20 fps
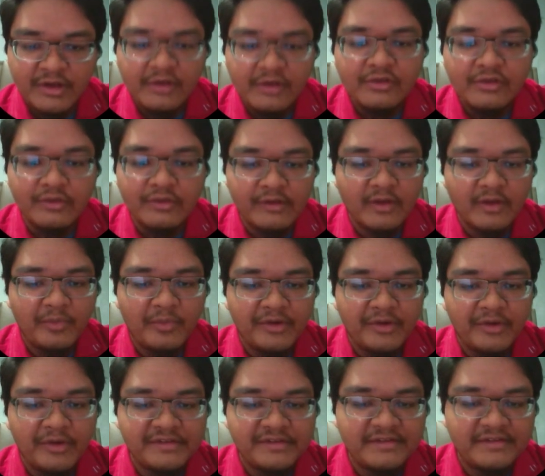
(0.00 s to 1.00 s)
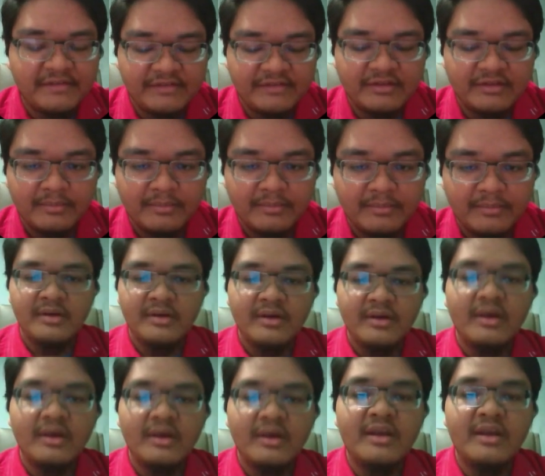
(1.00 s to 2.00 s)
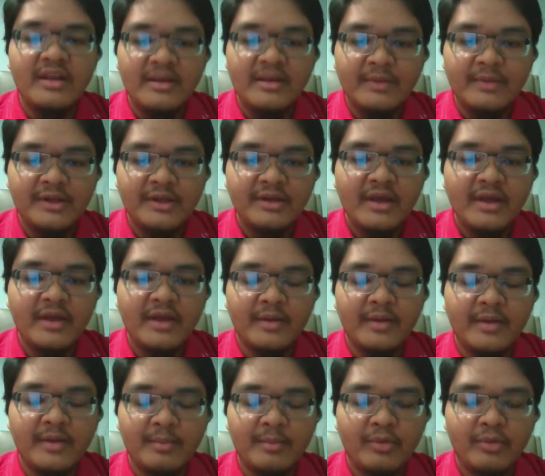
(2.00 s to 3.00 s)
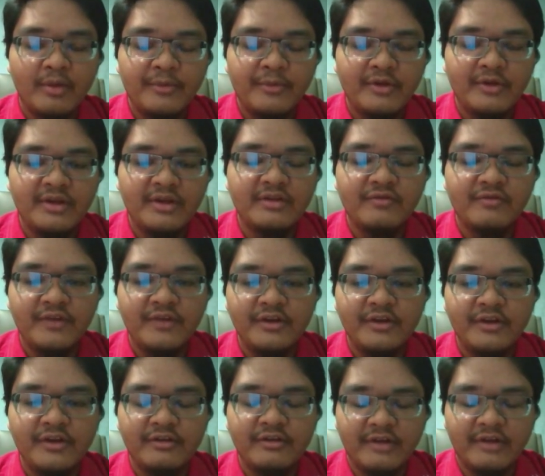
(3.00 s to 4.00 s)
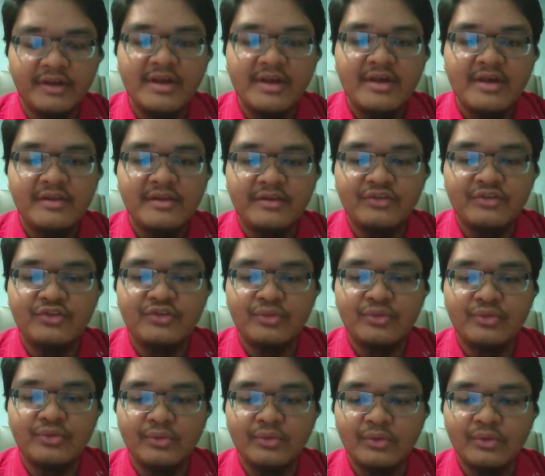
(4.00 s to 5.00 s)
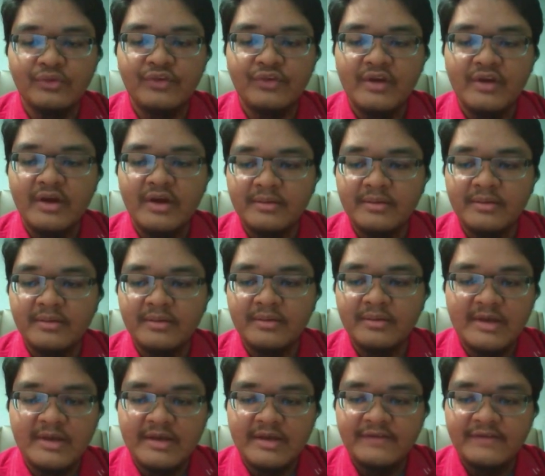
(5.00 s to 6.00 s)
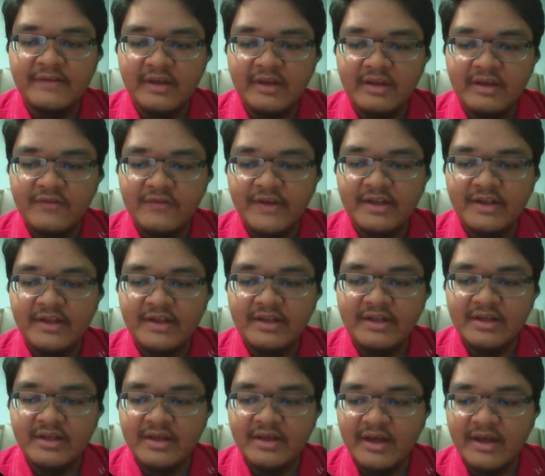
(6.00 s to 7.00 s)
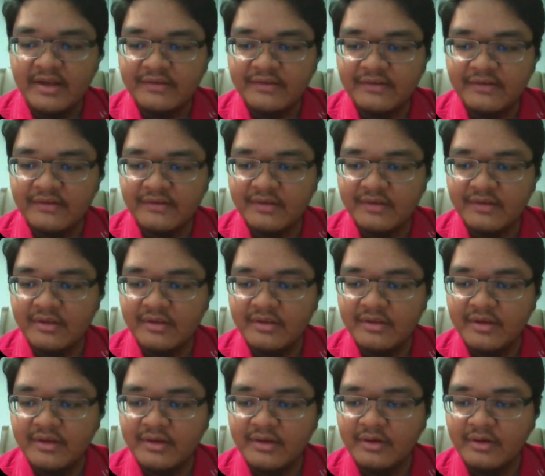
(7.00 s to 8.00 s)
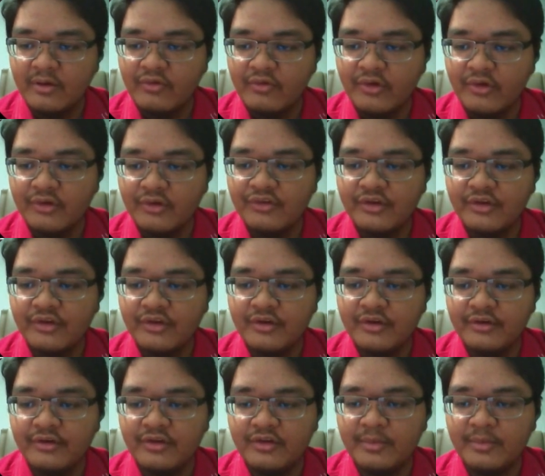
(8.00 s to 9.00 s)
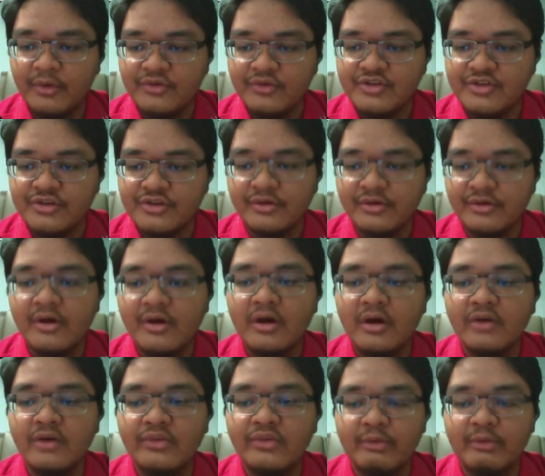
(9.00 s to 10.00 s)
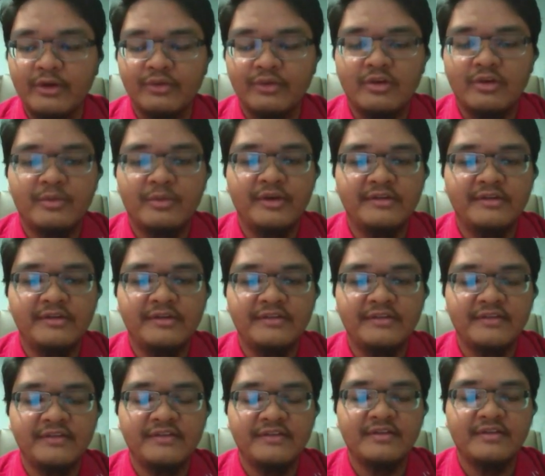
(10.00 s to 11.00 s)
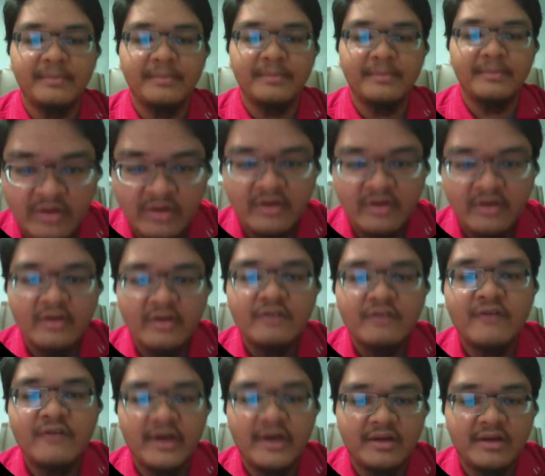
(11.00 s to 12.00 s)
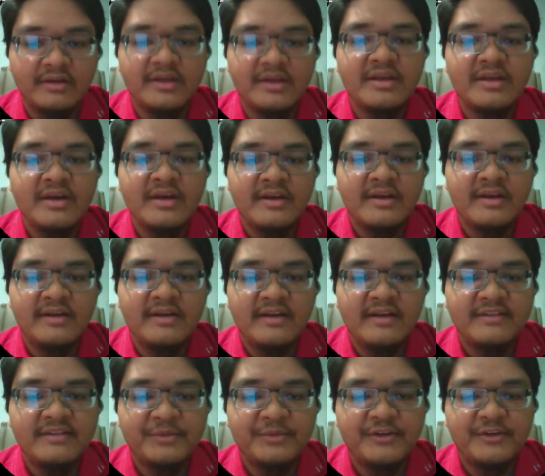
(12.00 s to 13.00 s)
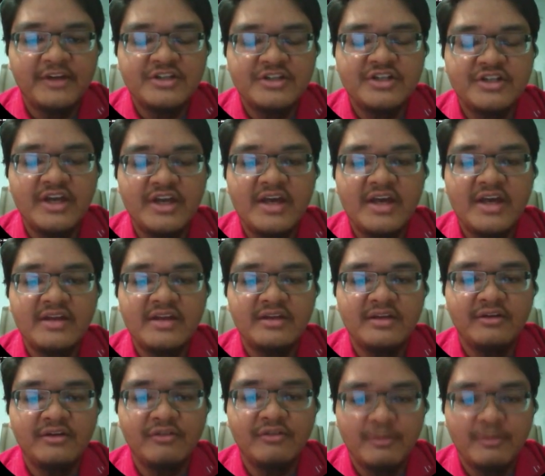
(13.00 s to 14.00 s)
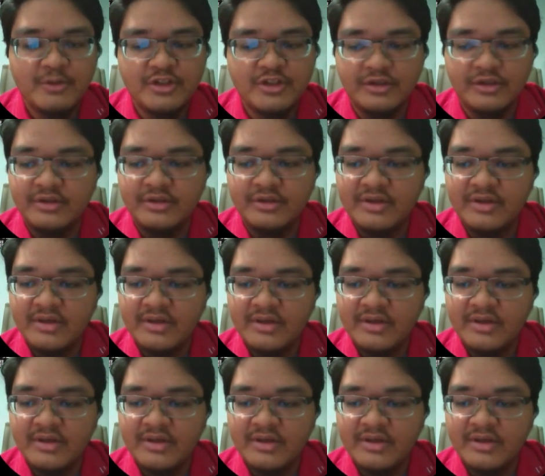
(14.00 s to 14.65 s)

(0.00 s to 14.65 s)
to the operating system. Enabling and properly configuring these tools significantly enhances the overall security posture of the Windows operating system. Finally, data protection and encryption